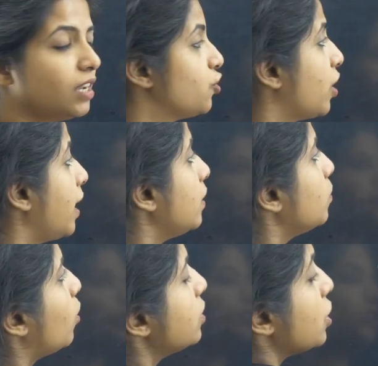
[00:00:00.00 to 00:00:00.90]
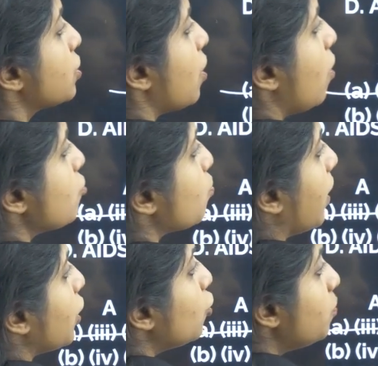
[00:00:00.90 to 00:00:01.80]
Genital warts is caused
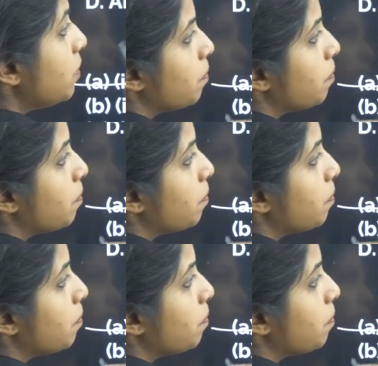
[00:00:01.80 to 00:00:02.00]
by human